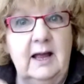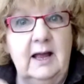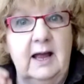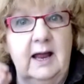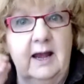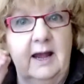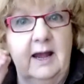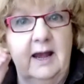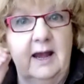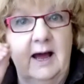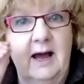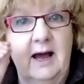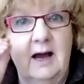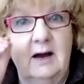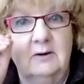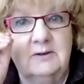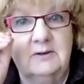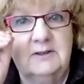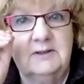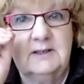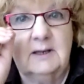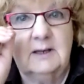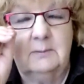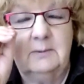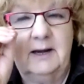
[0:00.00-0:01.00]
and
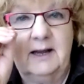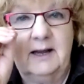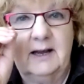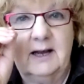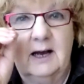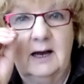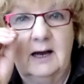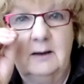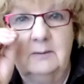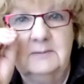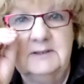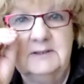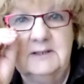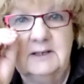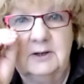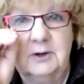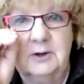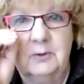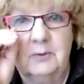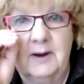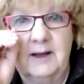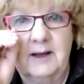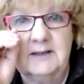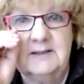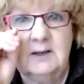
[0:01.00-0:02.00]
now somebody comes and
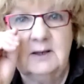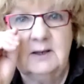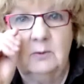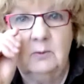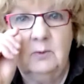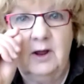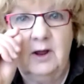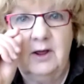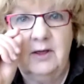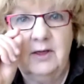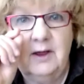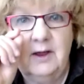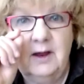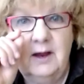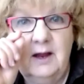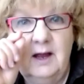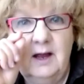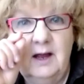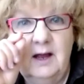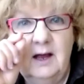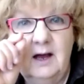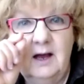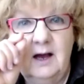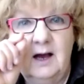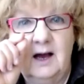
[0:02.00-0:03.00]
directs it with,
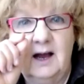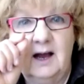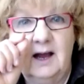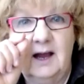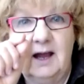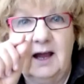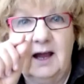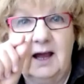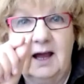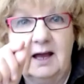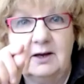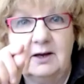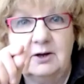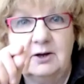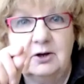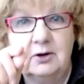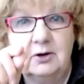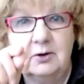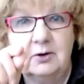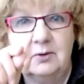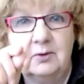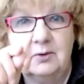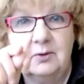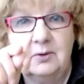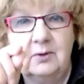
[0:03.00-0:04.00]
"I hate
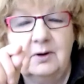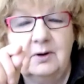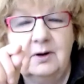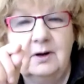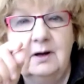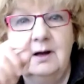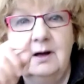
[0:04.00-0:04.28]
you."